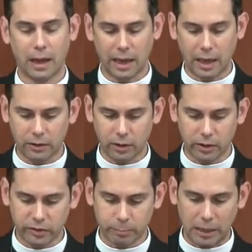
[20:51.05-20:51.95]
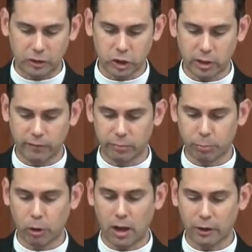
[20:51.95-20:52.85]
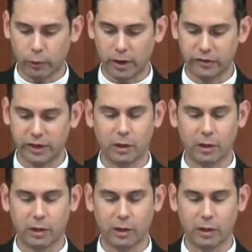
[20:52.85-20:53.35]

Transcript: and an inspection of his progress in